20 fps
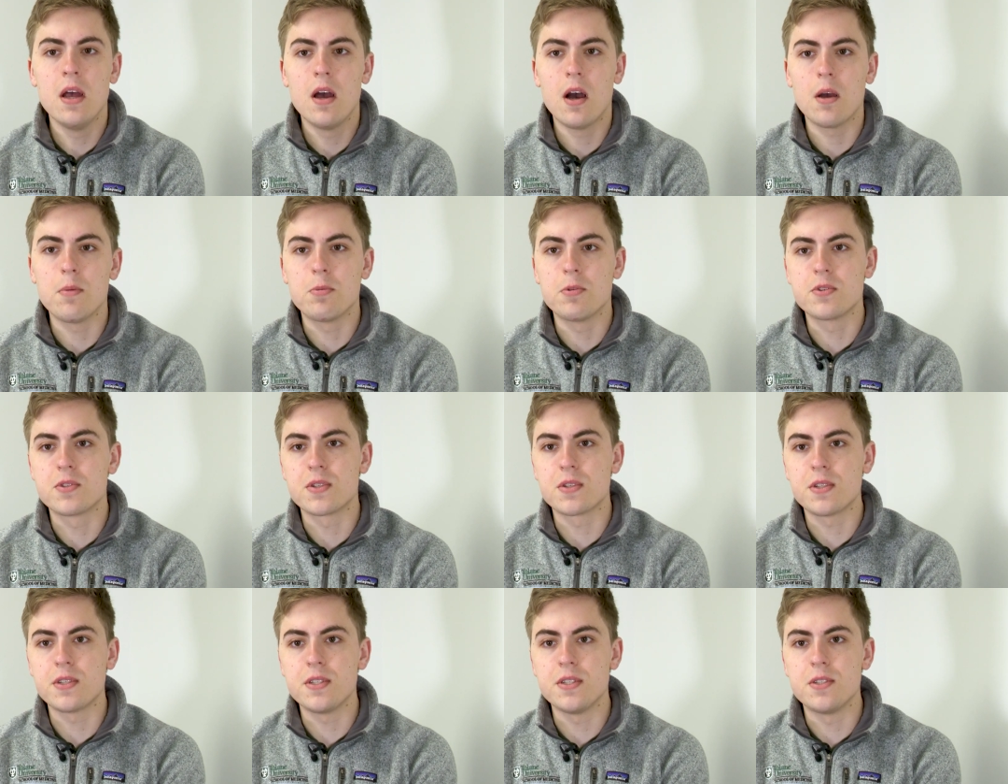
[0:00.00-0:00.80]
I'm
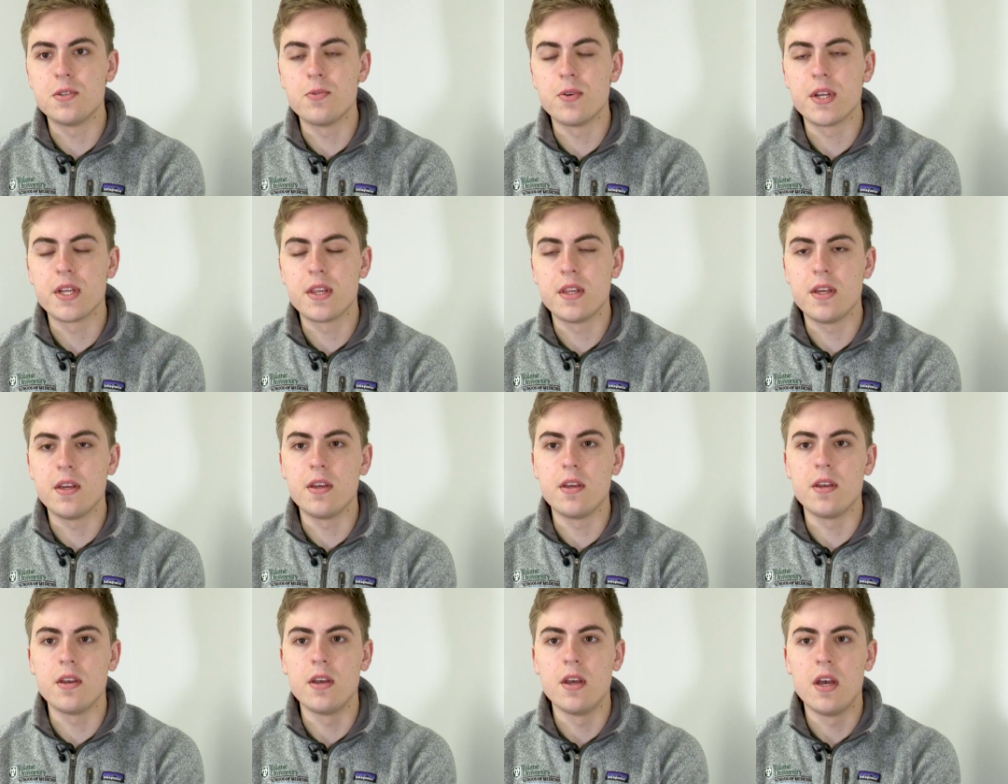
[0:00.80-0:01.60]
personally doing
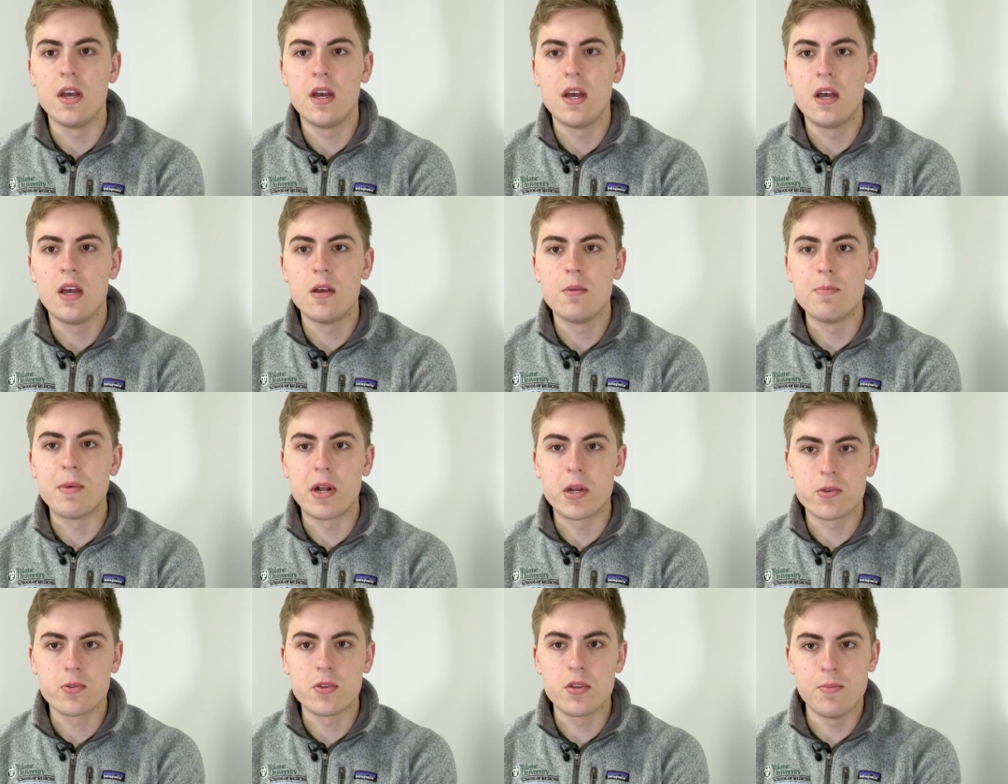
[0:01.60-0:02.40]
the
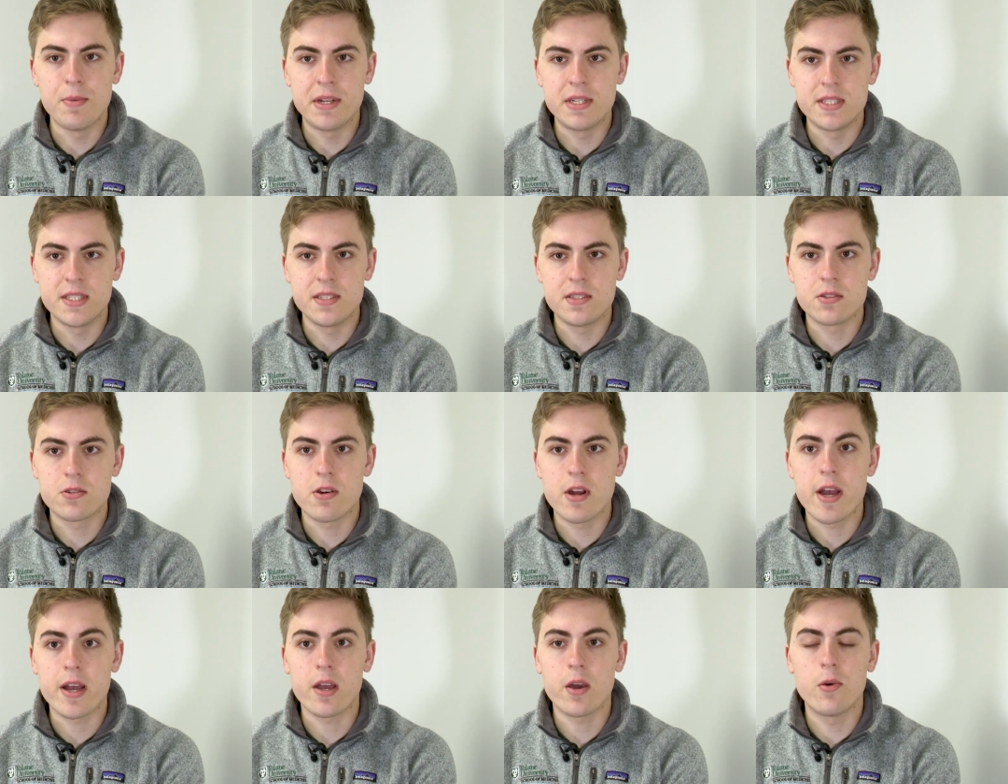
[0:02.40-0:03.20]
medical humanities
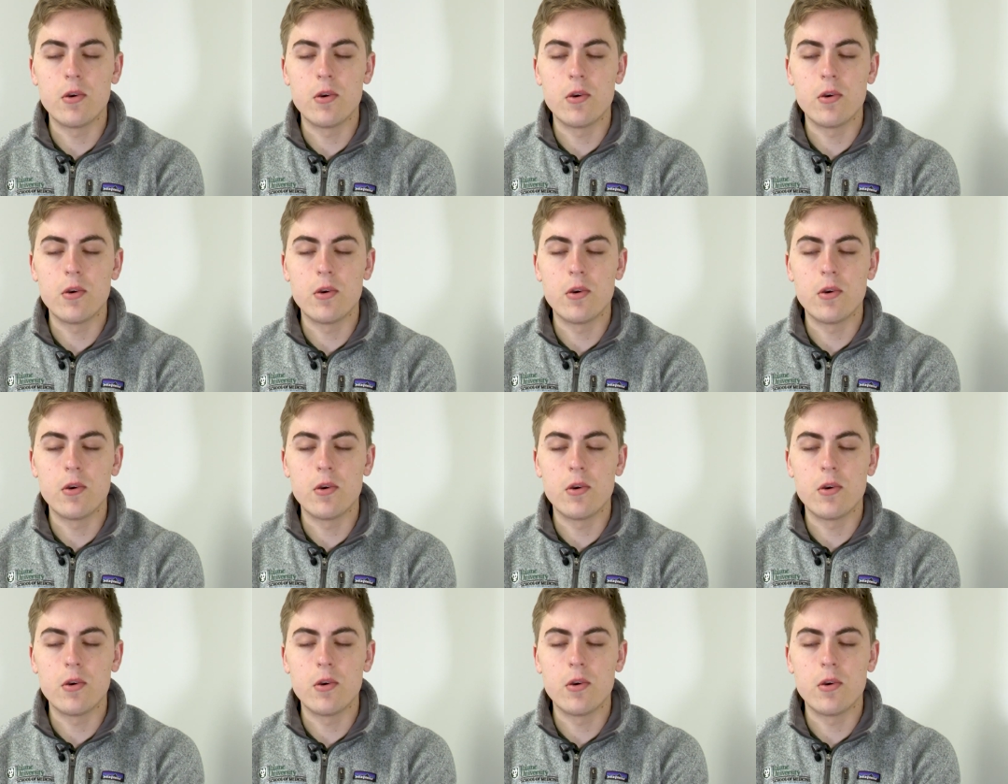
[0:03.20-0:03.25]
track.